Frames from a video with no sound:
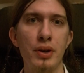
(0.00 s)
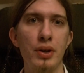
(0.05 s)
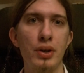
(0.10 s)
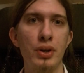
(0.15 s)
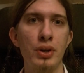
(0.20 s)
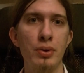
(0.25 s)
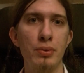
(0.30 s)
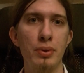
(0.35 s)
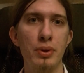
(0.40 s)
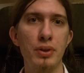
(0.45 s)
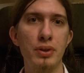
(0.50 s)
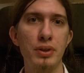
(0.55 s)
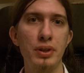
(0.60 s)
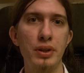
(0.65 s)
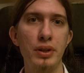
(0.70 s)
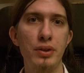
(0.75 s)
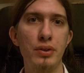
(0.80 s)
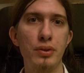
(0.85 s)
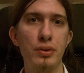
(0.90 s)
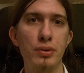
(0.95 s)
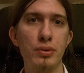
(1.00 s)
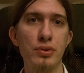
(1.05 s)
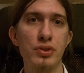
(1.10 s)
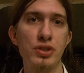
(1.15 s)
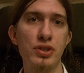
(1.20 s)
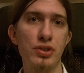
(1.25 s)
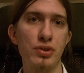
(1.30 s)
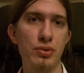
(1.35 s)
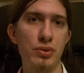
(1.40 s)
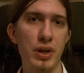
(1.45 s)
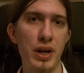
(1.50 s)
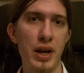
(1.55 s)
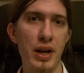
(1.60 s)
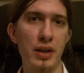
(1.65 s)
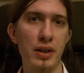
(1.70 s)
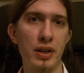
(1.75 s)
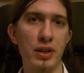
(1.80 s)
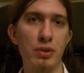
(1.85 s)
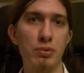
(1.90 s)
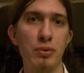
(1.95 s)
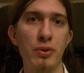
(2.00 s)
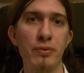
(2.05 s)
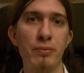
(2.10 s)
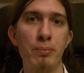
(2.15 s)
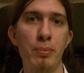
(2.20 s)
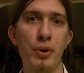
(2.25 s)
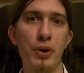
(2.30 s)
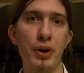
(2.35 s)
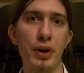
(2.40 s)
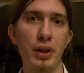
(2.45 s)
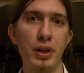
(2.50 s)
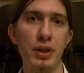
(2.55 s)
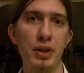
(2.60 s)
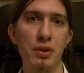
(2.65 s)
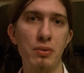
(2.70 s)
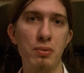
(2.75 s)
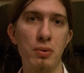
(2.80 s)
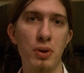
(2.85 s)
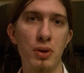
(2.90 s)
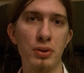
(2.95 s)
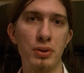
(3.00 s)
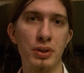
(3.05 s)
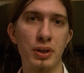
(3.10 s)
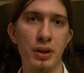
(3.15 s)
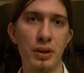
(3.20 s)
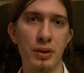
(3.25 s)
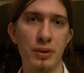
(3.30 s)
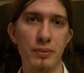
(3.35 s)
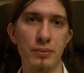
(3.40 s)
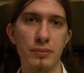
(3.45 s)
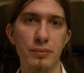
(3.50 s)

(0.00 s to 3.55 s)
you will need to strain it with boiling water.